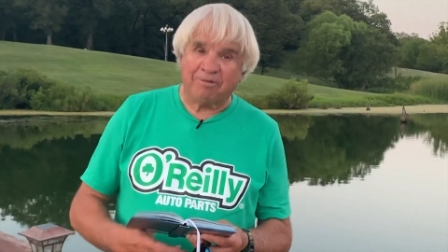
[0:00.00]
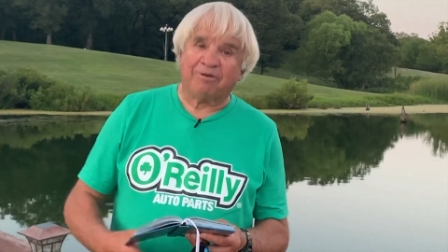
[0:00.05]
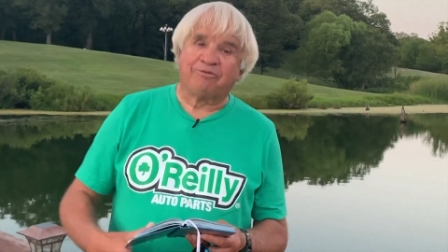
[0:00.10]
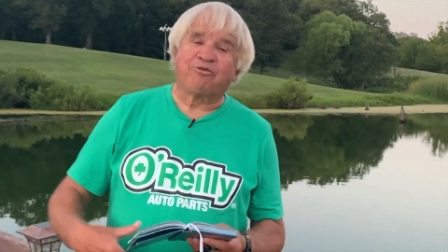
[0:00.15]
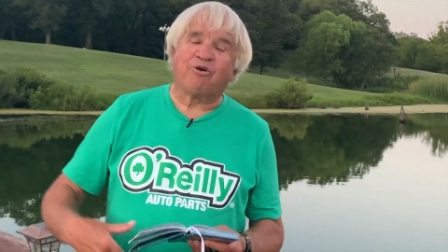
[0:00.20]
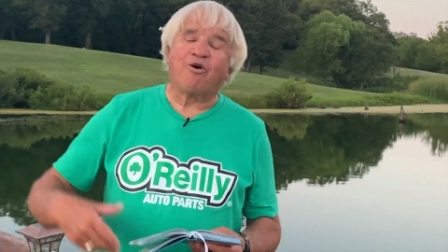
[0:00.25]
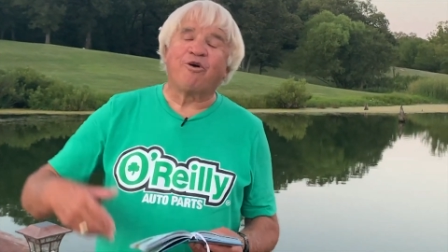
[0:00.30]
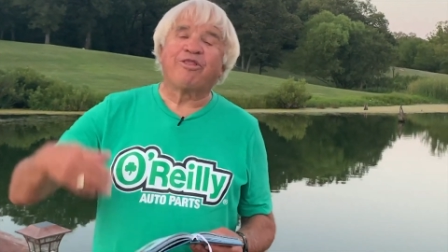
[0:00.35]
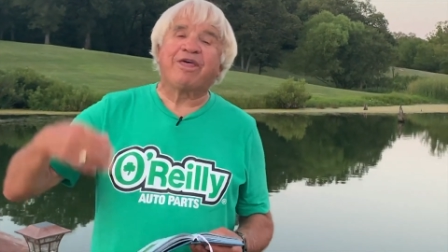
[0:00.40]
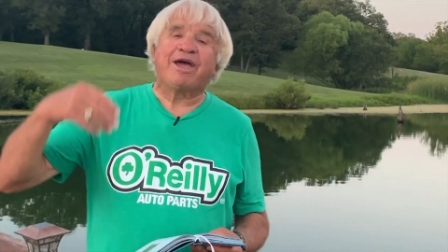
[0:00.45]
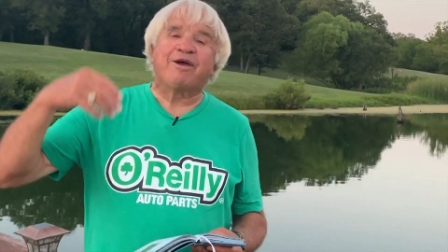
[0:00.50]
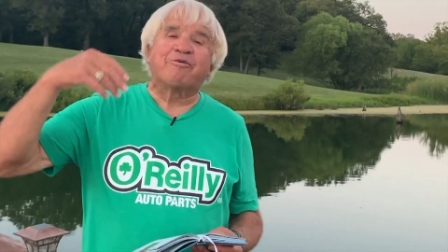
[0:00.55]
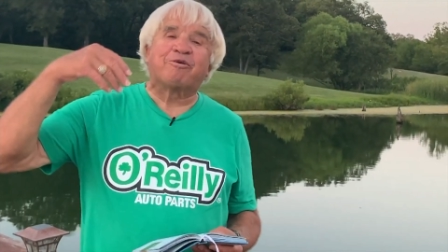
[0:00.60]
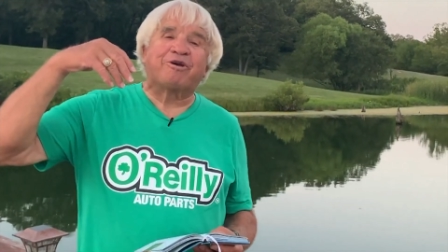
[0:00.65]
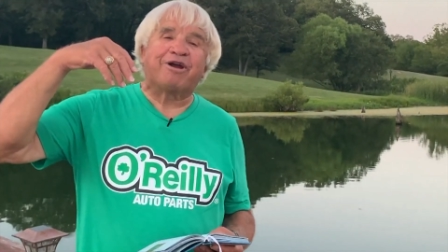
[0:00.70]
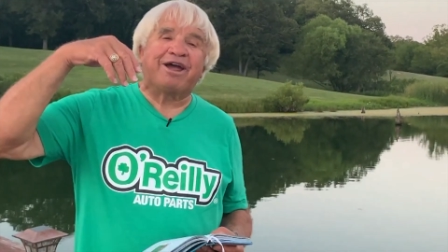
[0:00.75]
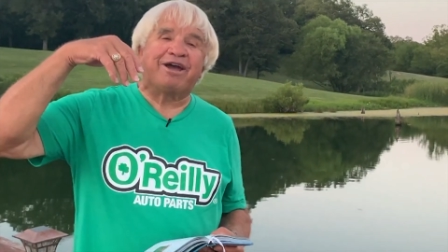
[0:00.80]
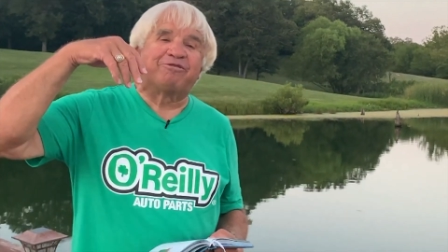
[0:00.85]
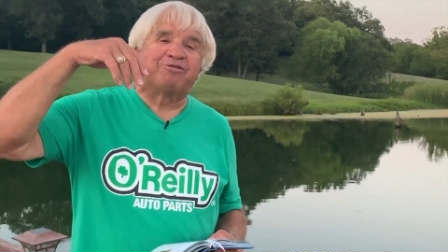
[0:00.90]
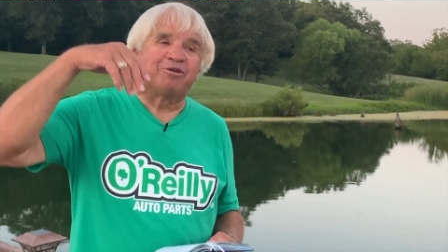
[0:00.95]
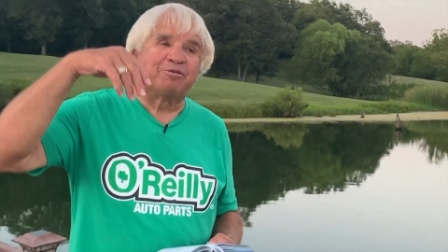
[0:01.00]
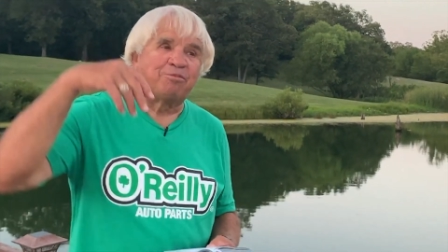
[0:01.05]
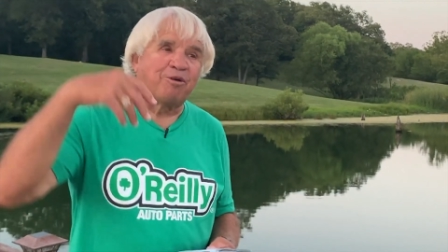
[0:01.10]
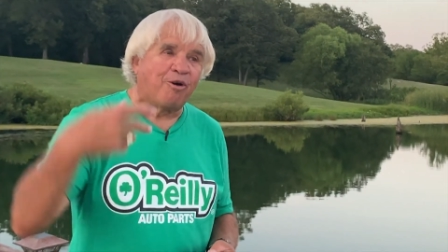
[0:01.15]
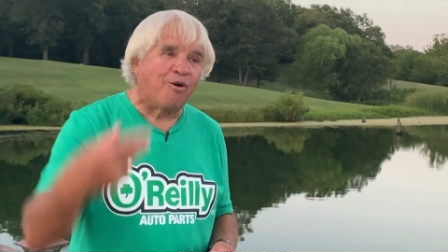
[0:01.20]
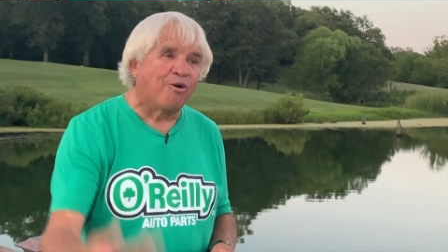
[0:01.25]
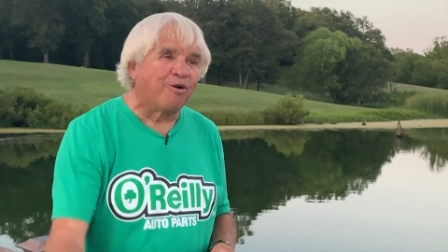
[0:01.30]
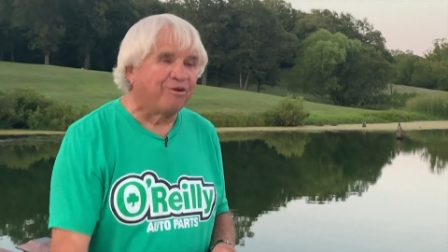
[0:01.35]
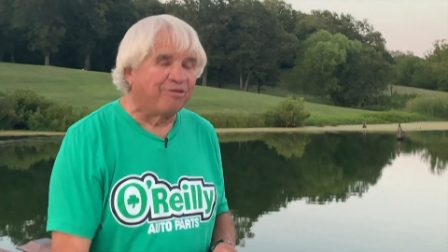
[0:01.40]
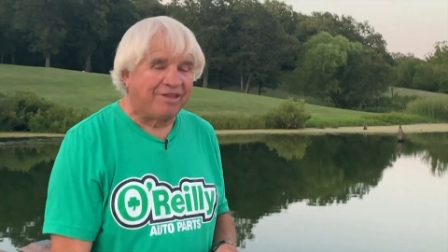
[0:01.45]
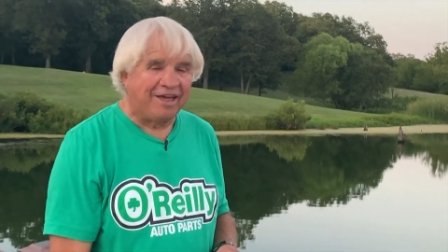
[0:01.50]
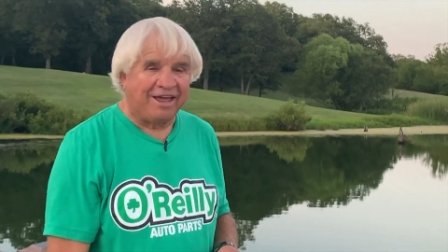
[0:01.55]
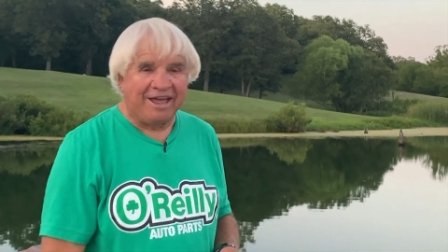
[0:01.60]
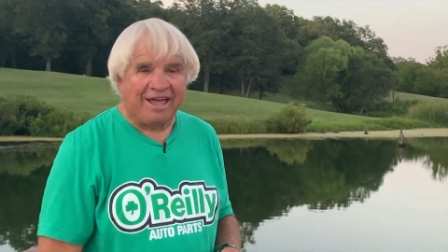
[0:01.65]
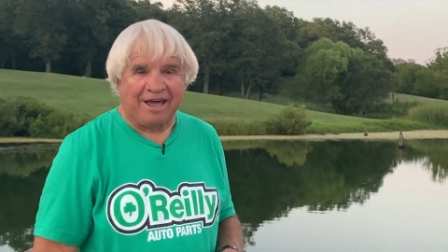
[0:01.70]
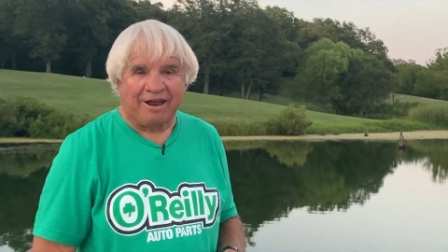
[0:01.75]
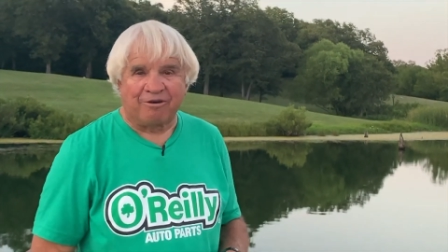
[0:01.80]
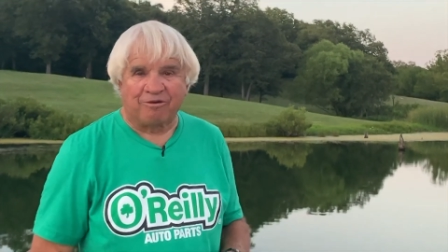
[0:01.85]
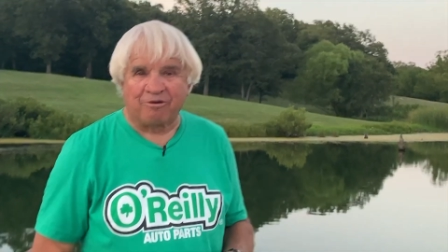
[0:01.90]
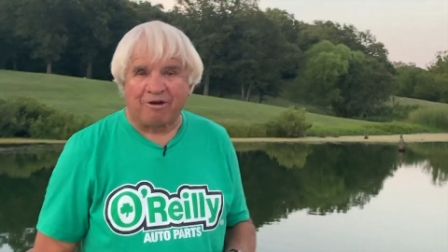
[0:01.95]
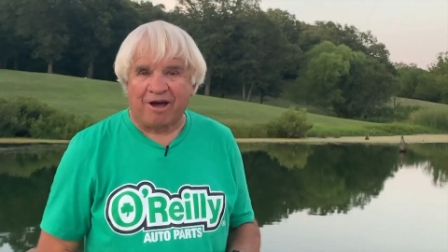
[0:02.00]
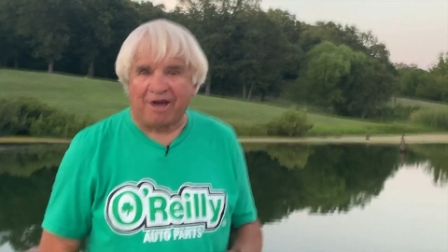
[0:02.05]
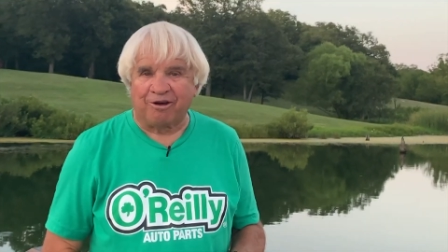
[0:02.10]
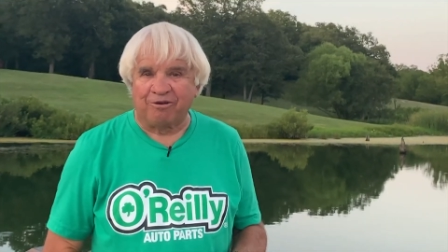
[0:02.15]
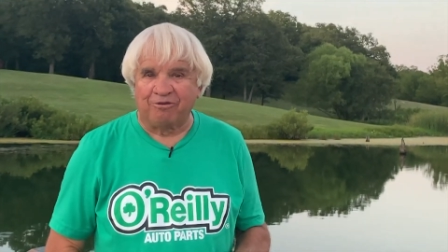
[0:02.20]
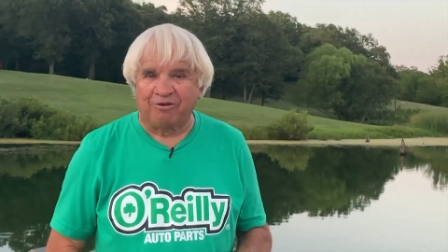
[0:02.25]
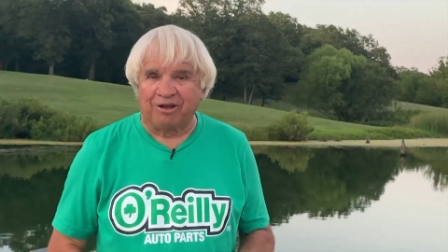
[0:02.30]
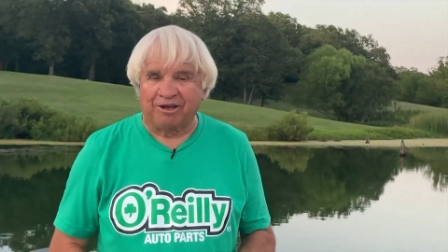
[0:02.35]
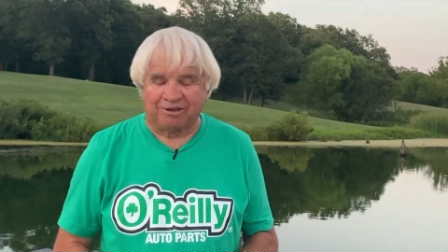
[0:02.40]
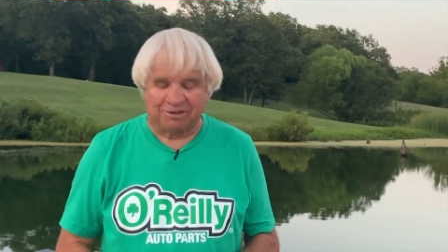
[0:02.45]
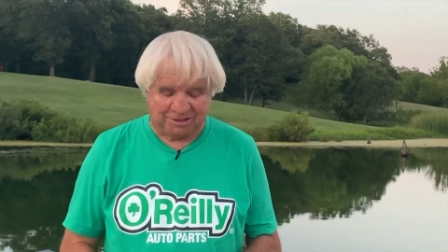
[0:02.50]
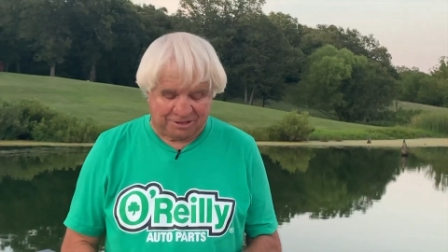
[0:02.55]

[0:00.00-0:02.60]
before they were ever born, they had a rod and reel,